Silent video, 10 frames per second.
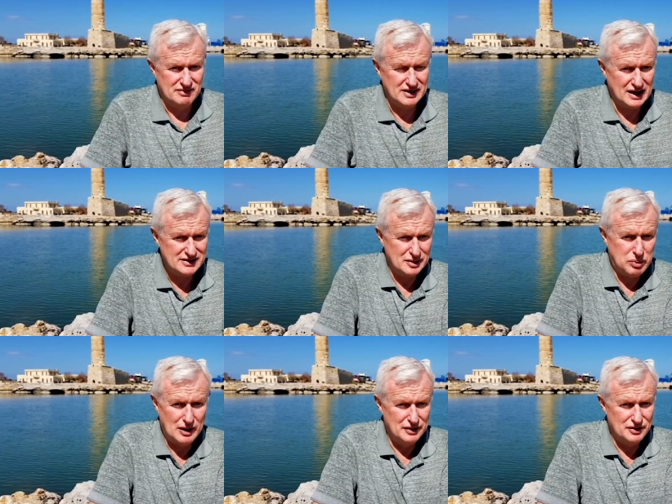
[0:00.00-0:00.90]
guys on
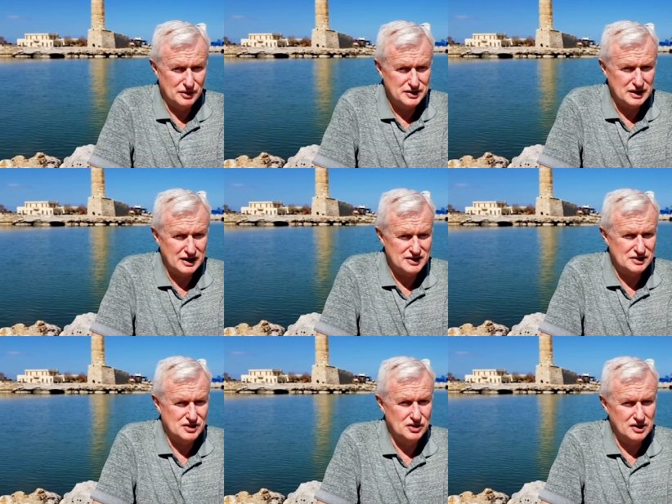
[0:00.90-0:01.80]
Apollo 13, I
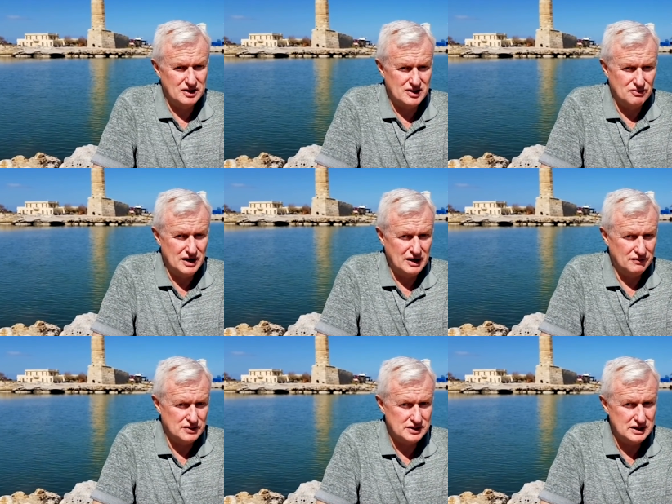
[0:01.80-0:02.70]
just couldn't really
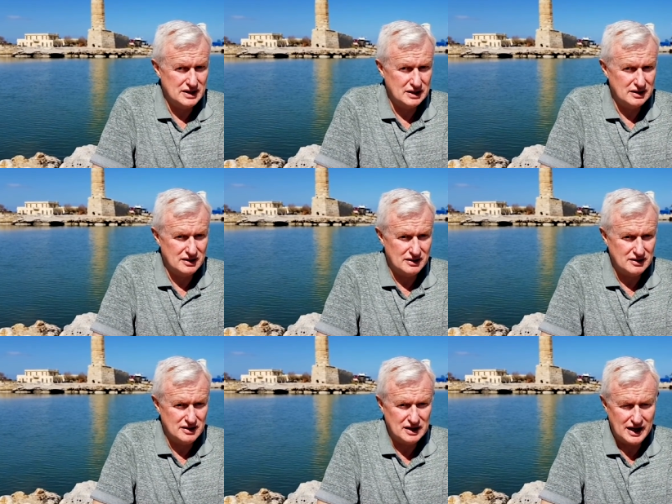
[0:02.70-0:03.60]
foresee the,
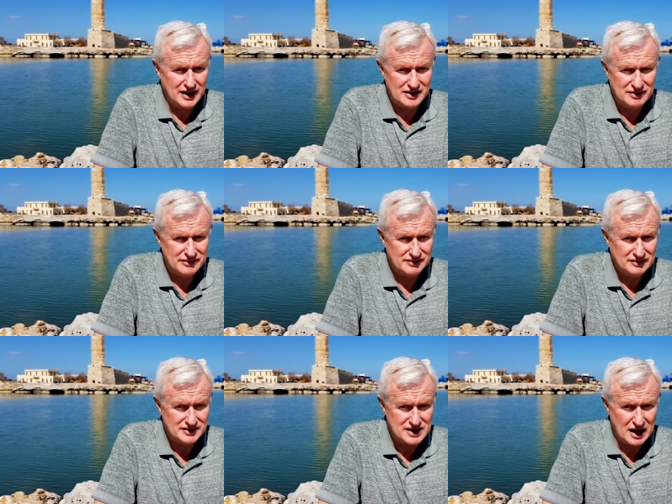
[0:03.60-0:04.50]
the negative
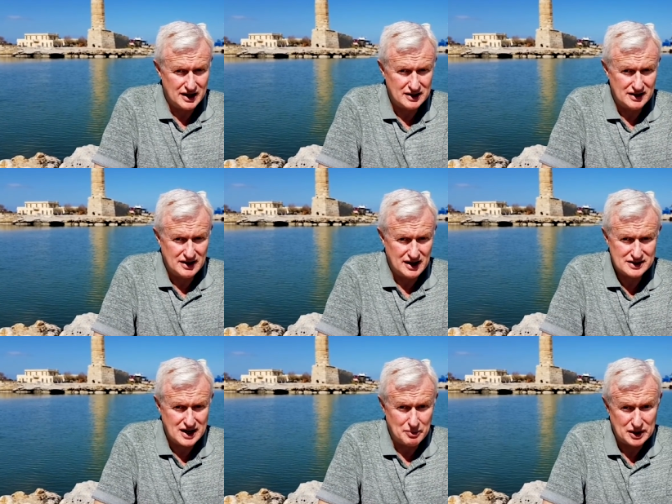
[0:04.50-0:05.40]
side
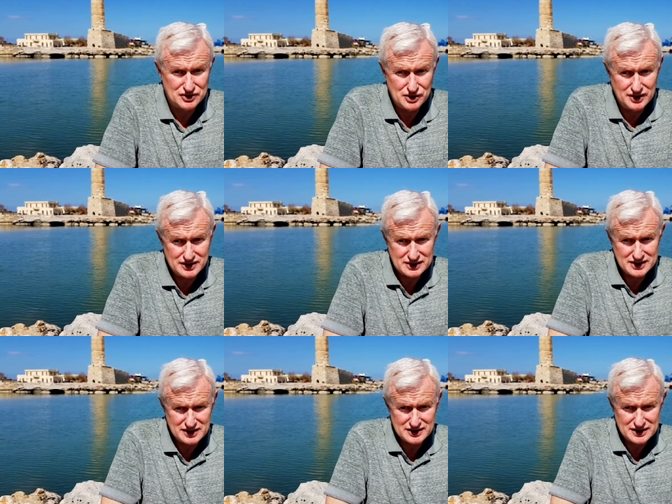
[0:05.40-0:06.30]
as coming true. It just
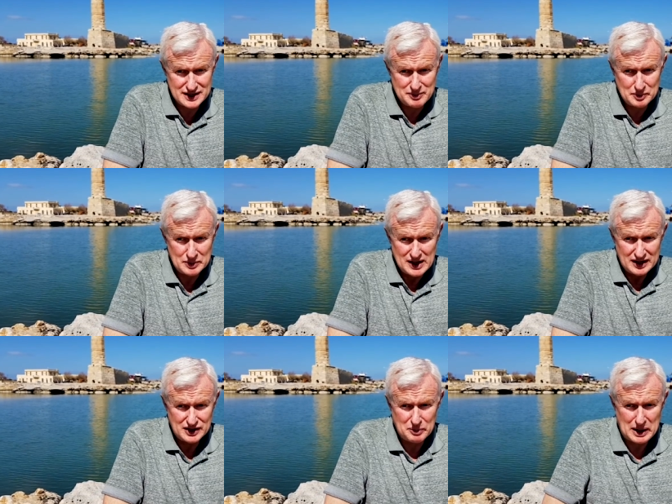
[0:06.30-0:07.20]
didn't seem,
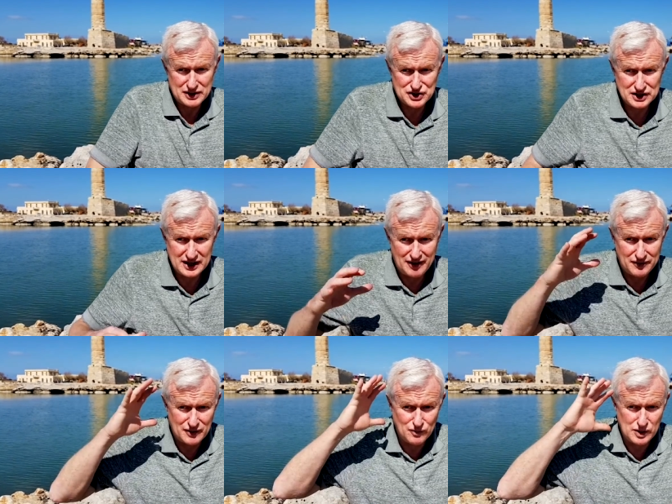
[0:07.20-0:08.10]
you know, by sheer
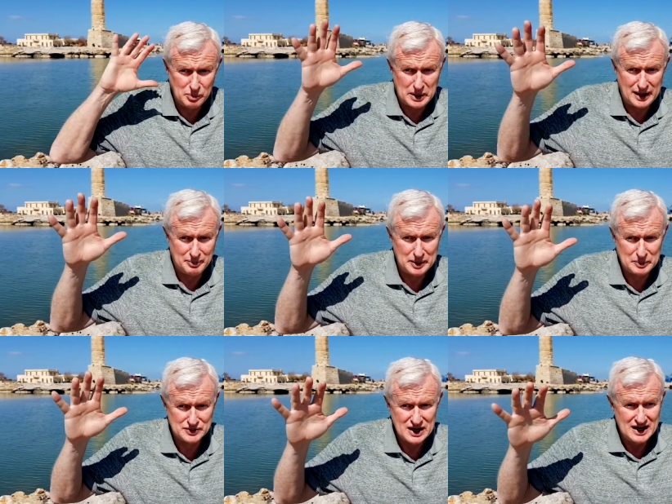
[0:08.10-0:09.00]
effort of willpower,
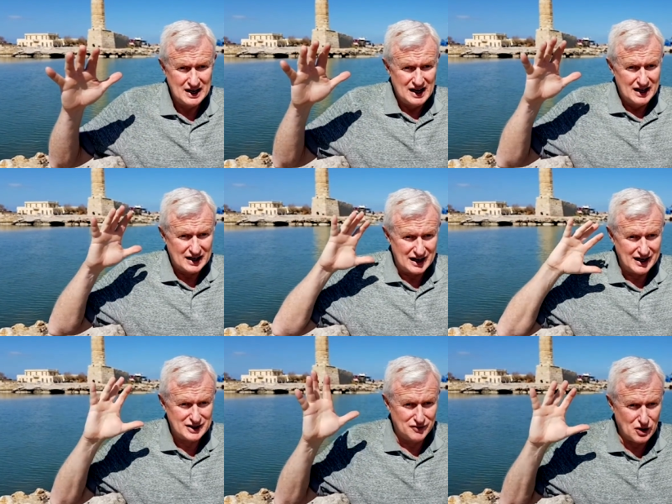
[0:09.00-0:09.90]
people's
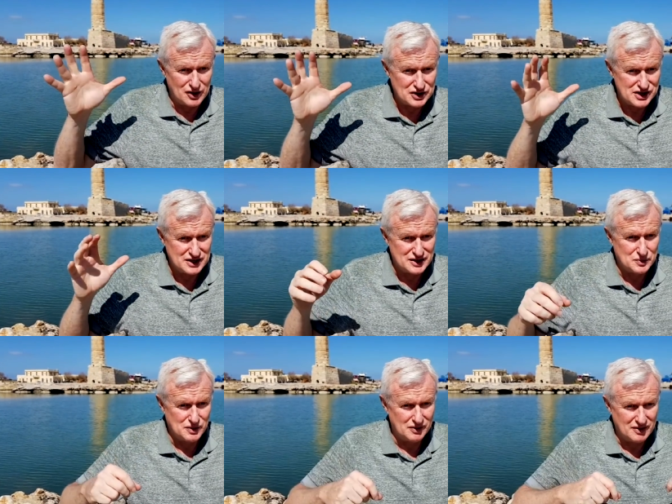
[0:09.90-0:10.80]
collective consciousness
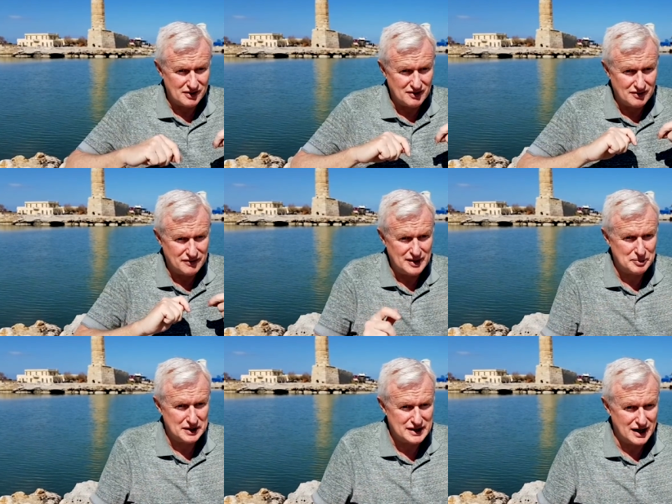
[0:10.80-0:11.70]
will
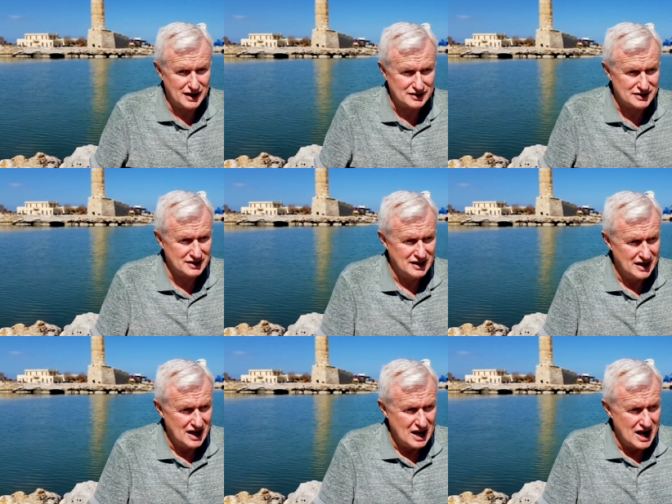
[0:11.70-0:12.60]
flip the dice.
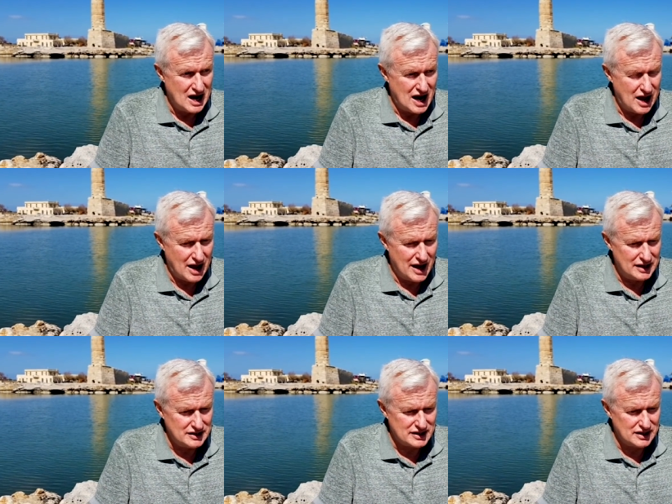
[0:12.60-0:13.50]

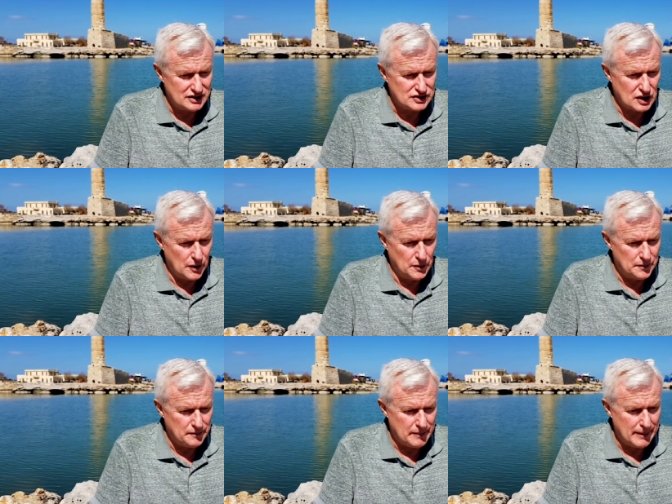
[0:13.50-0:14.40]
And so
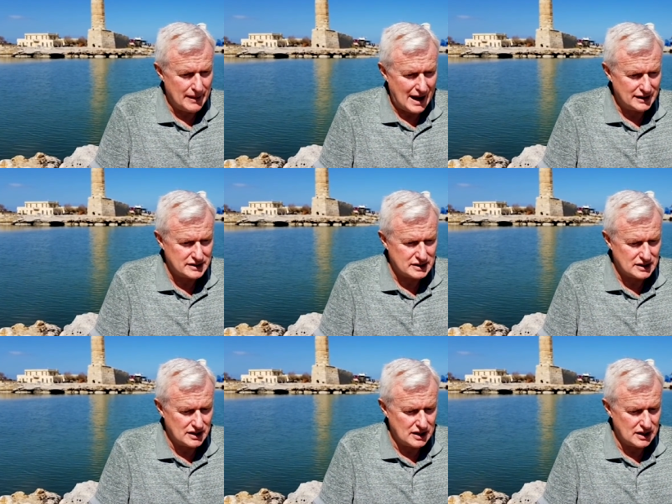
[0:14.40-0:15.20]
that